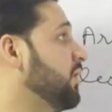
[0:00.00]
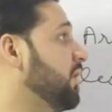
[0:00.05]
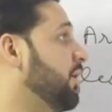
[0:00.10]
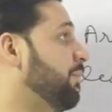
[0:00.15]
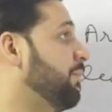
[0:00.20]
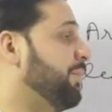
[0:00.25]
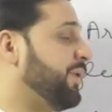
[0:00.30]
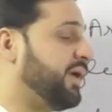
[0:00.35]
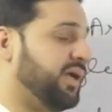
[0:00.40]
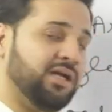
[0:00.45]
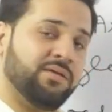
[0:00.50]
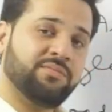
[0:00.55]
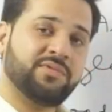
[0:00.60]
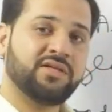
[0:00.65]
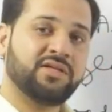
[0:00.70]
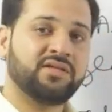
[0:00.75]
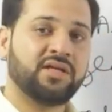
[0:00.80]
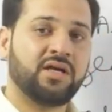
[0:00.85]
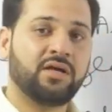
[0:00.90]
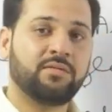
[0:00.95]
The prelims
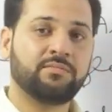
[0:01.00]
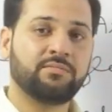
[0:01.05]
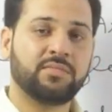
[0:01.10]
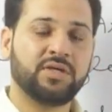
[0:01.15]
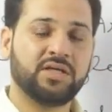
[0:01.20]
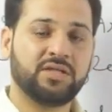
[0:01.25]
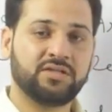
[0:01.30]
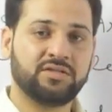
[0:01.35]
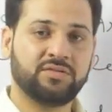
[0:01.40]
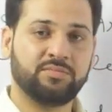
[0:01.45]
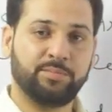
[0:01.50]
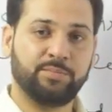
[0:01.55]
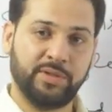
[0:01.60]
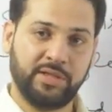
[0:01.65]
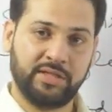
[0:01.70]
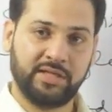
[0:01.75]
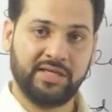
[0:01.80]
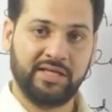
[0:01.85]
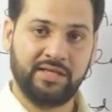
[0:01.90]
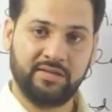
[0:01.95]
exam is
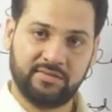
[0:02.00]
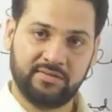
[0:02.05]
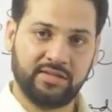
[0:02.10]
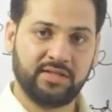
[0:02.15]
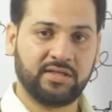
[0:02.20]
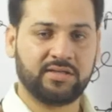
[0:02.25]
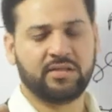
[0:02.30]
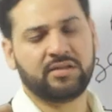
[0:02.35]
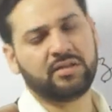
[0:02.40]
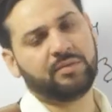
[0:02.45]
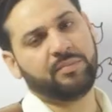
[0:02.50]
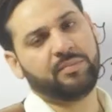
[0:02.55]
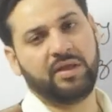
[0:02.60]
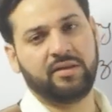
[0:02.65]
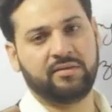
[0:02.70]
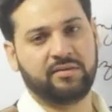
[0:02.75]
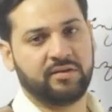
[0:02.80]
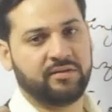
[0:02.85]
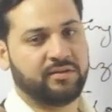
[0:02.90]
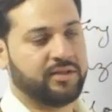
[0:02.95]
bit easier than the
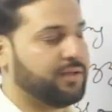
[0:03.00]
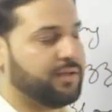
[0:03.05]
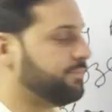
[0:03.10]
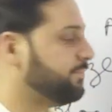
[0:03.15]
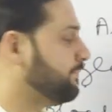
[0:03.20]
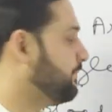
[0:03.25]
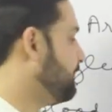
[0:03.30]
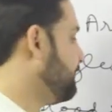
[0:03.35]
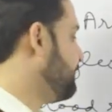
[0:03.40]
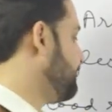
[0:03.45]
mains exam.